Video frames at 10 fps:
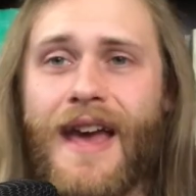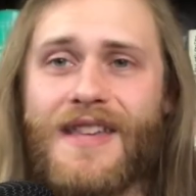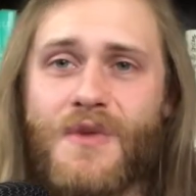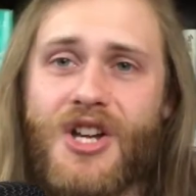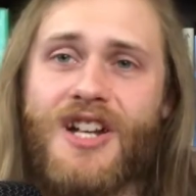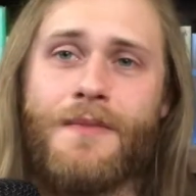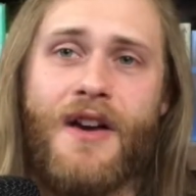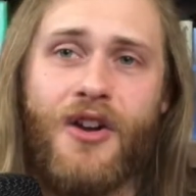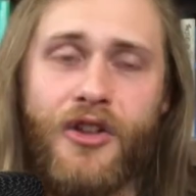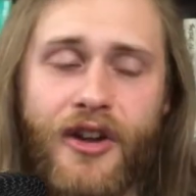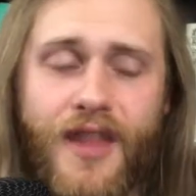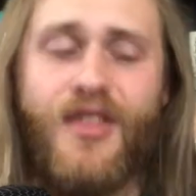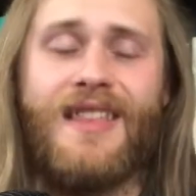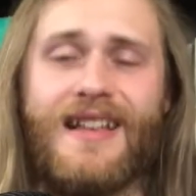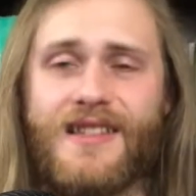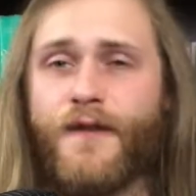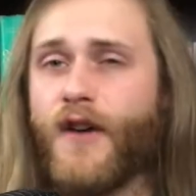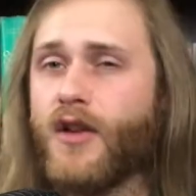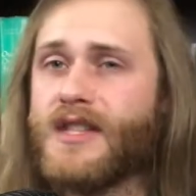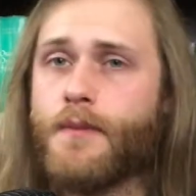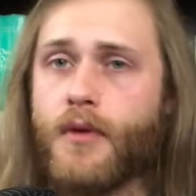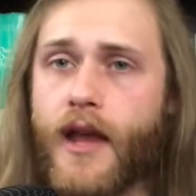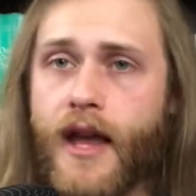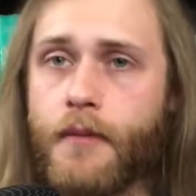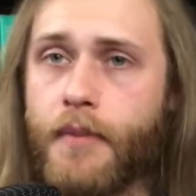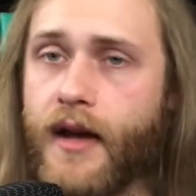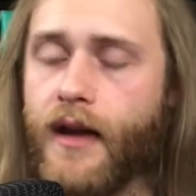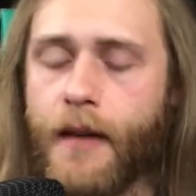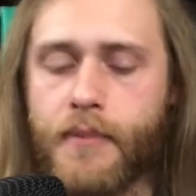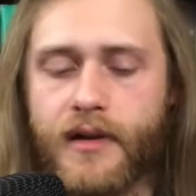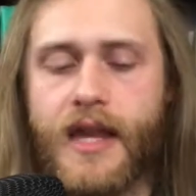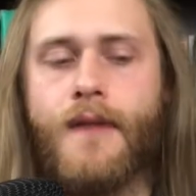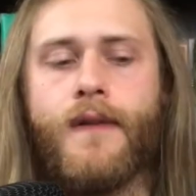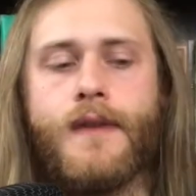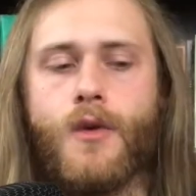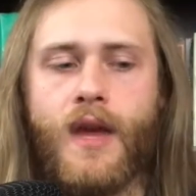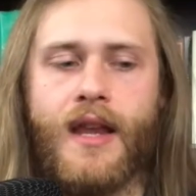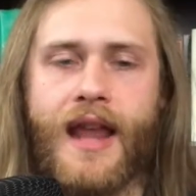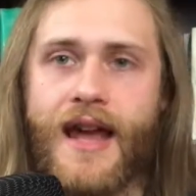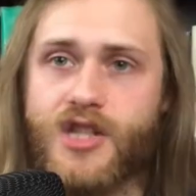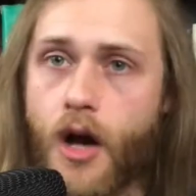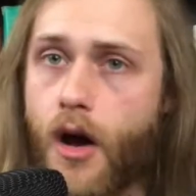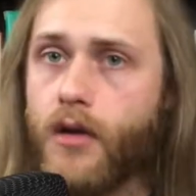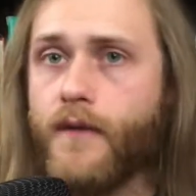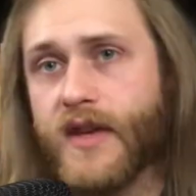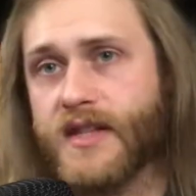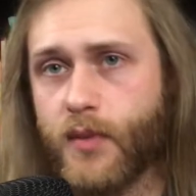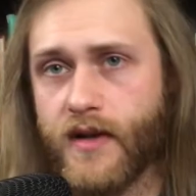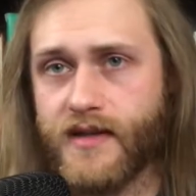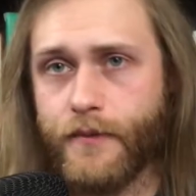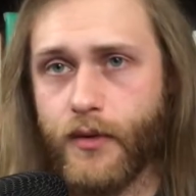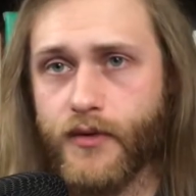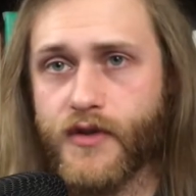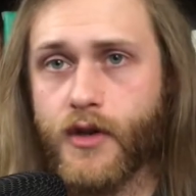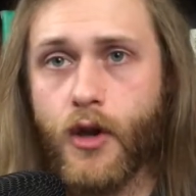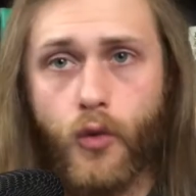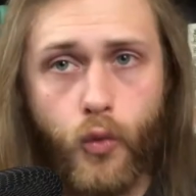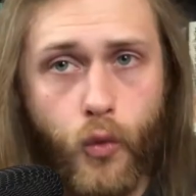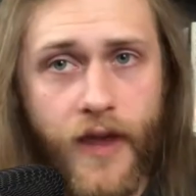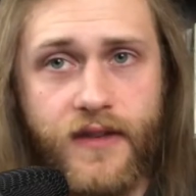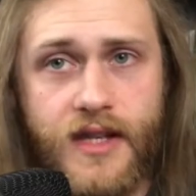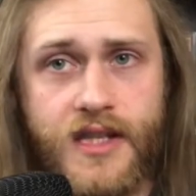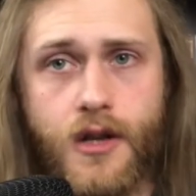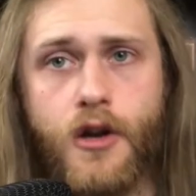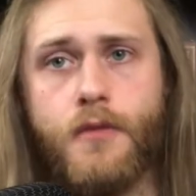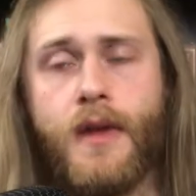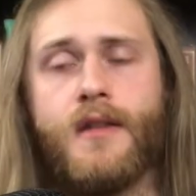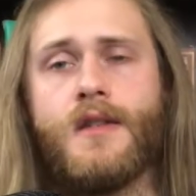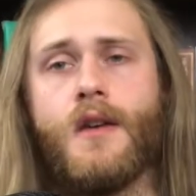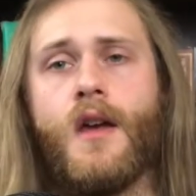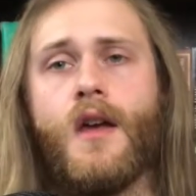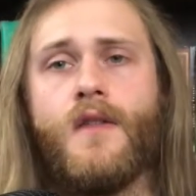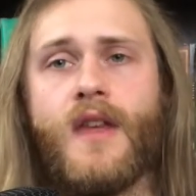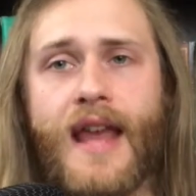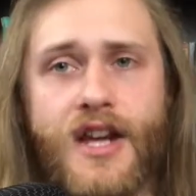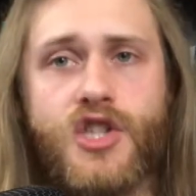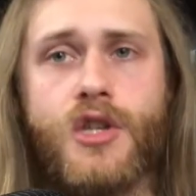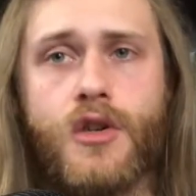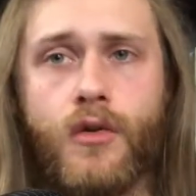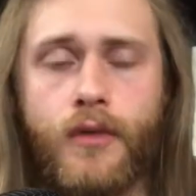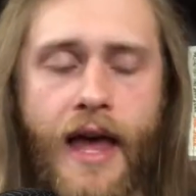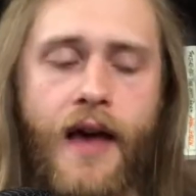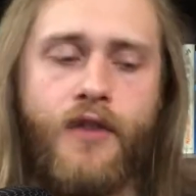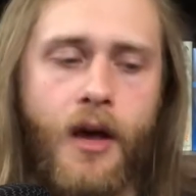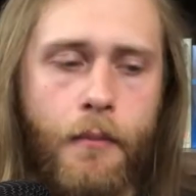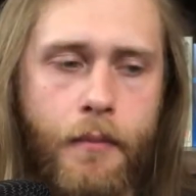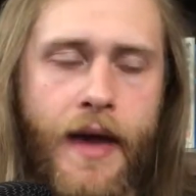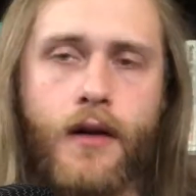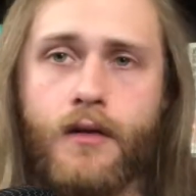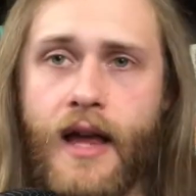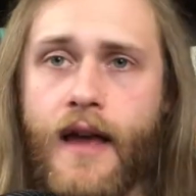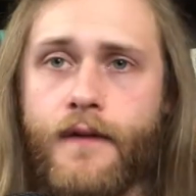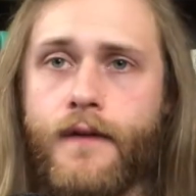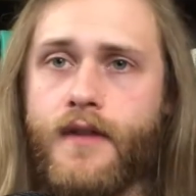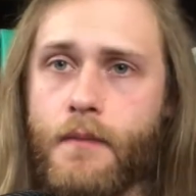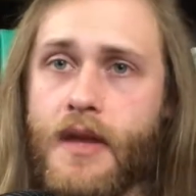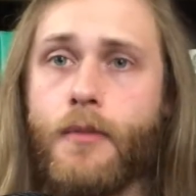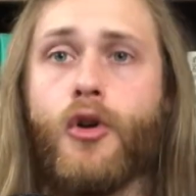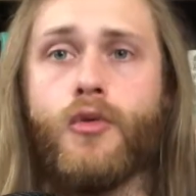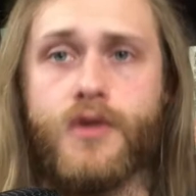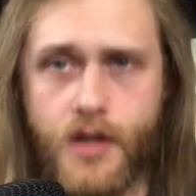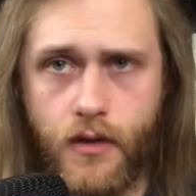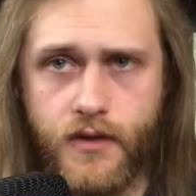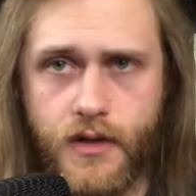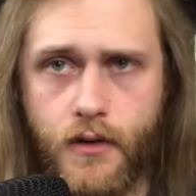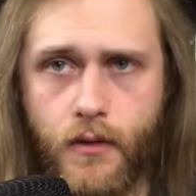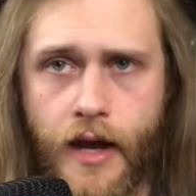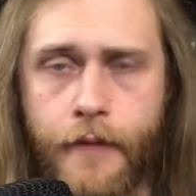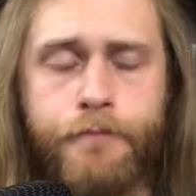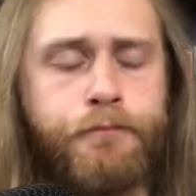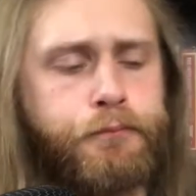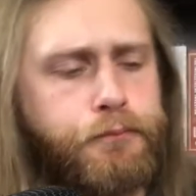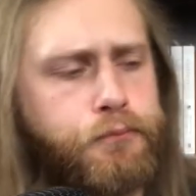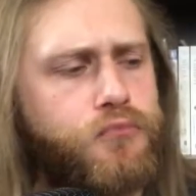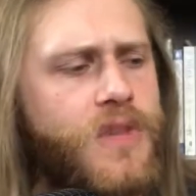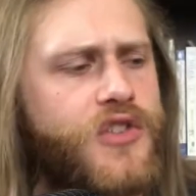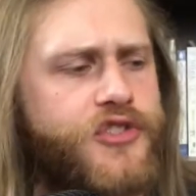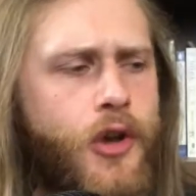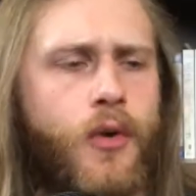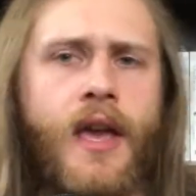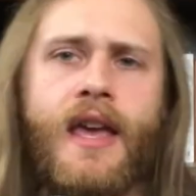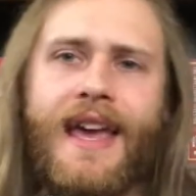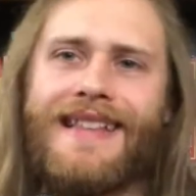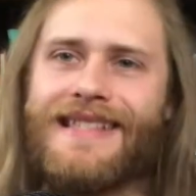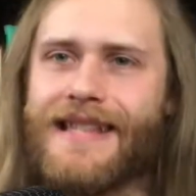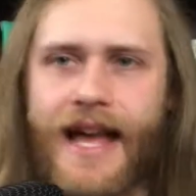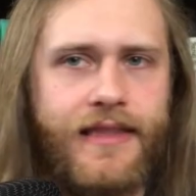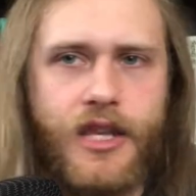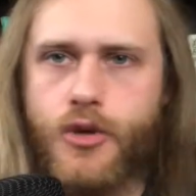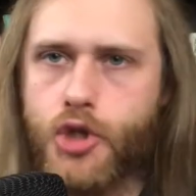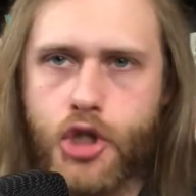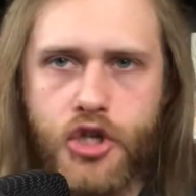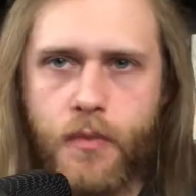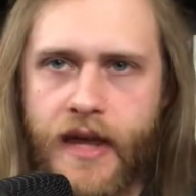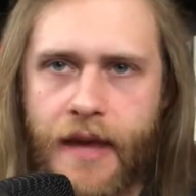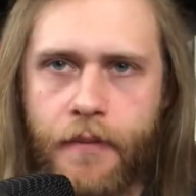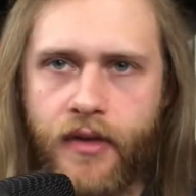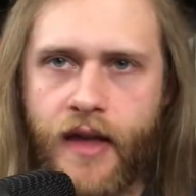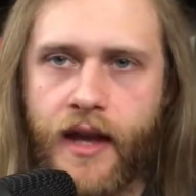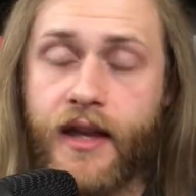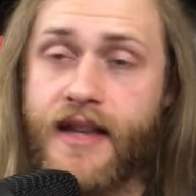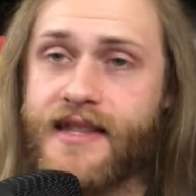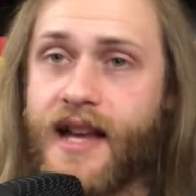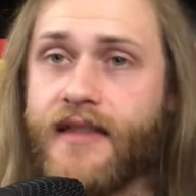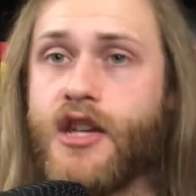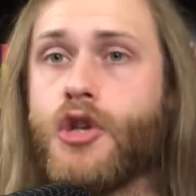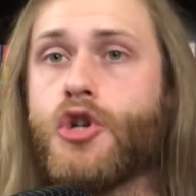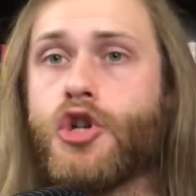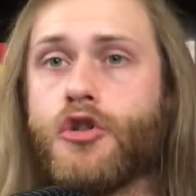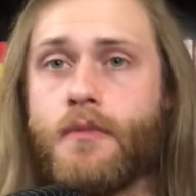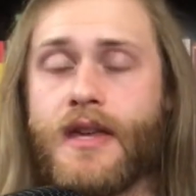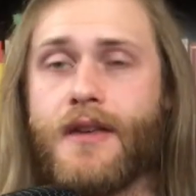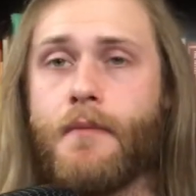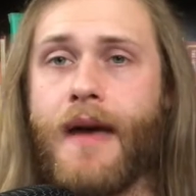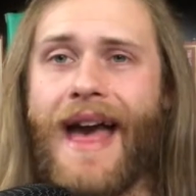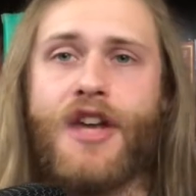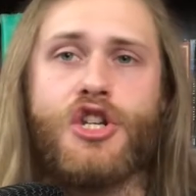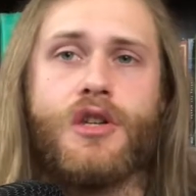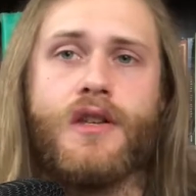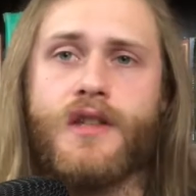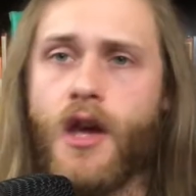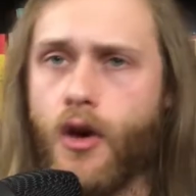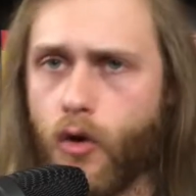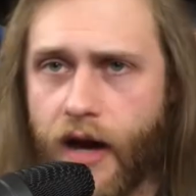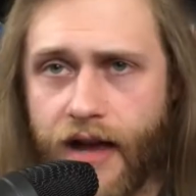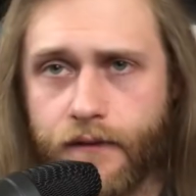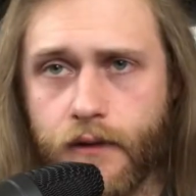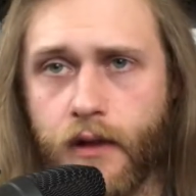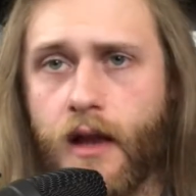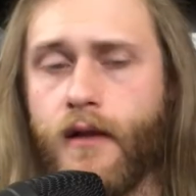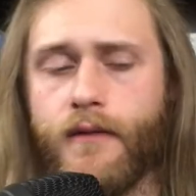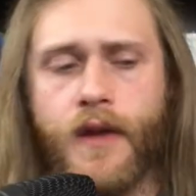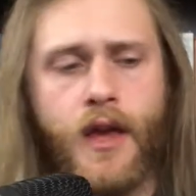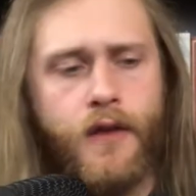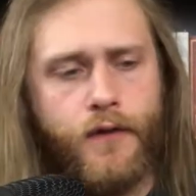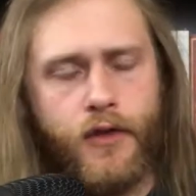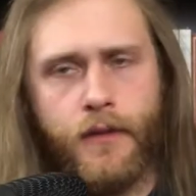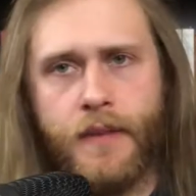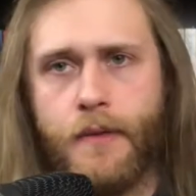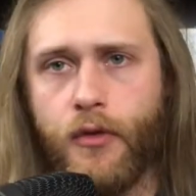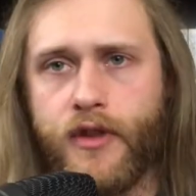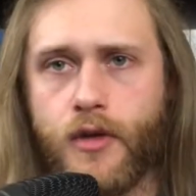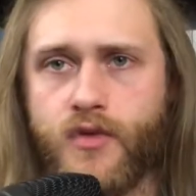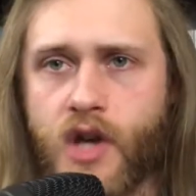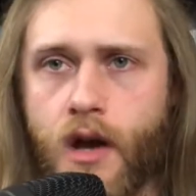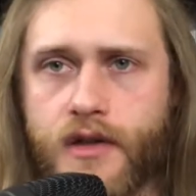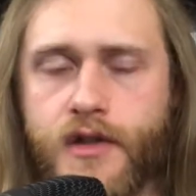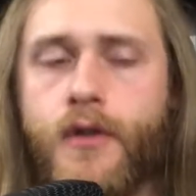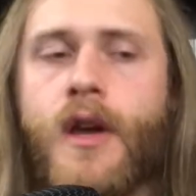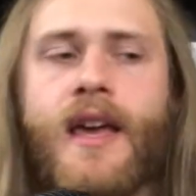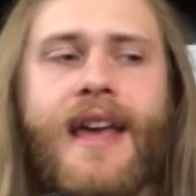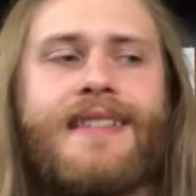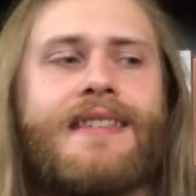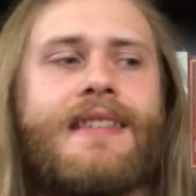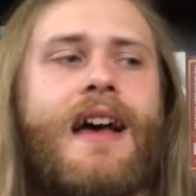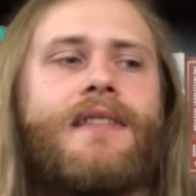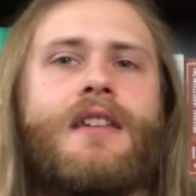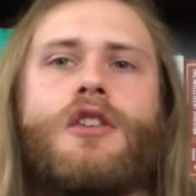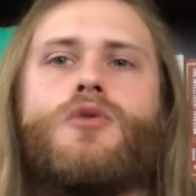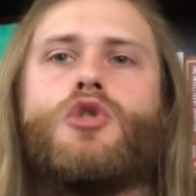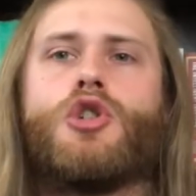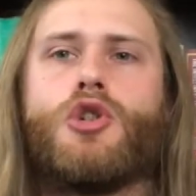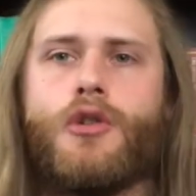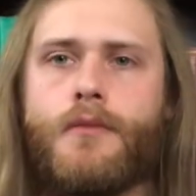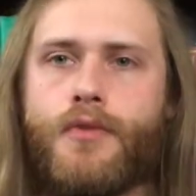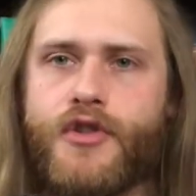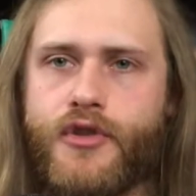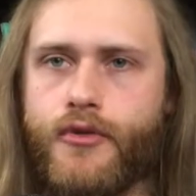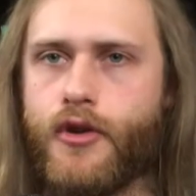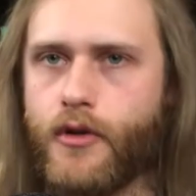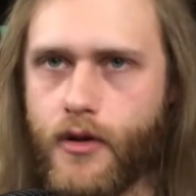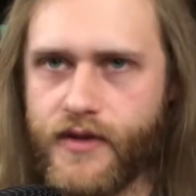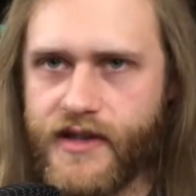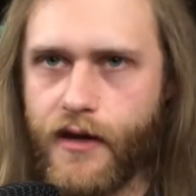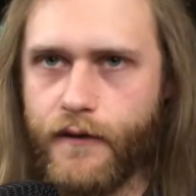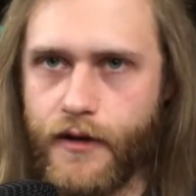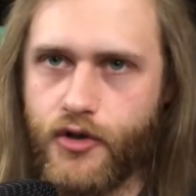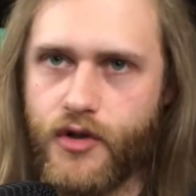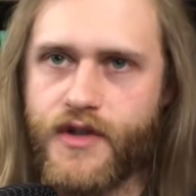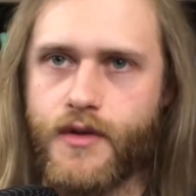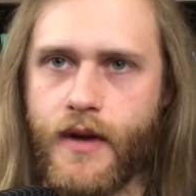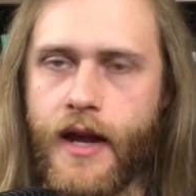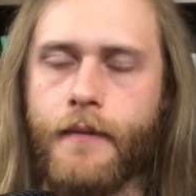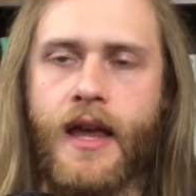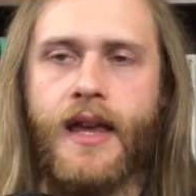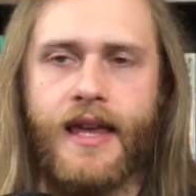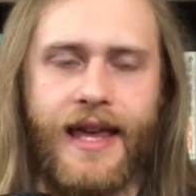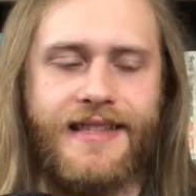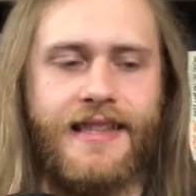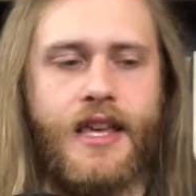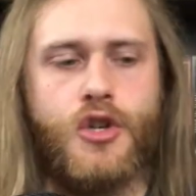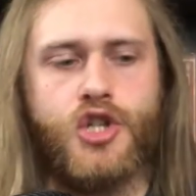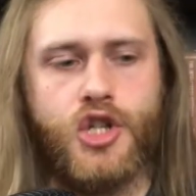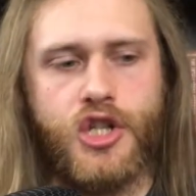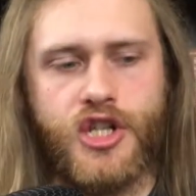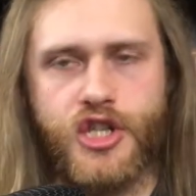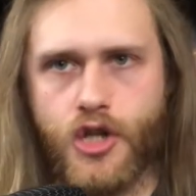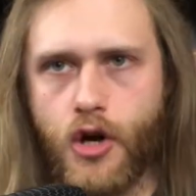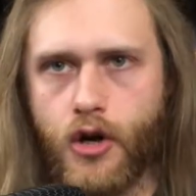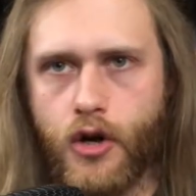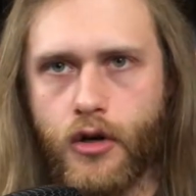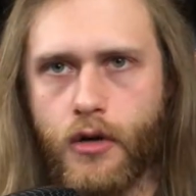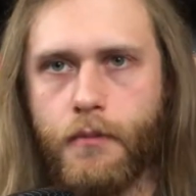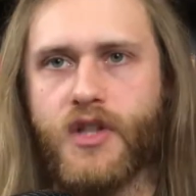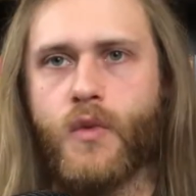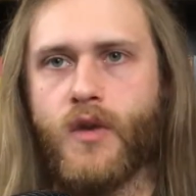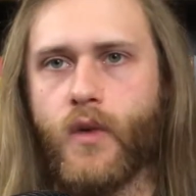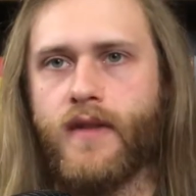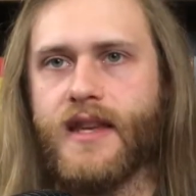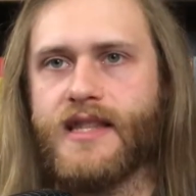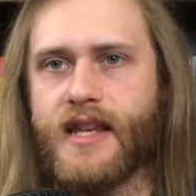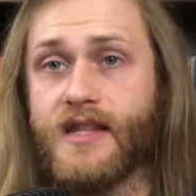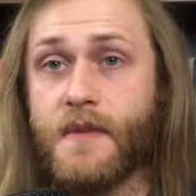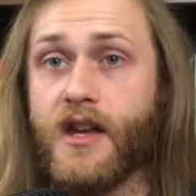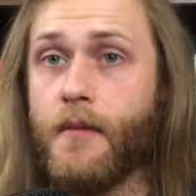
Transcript: As we talked about earlier, I think that's a faulty plan, but I believe if you enact all of these principles with discernment, that actually you'll have a better life than people who don't, right? So it's not that you shouldn't be empathetic. It's not that you shouldn't be compassionate or have love for the people that you talk to. It's not that you shouldn't pursue your own self-interest, right? It's that you should discern between when these things become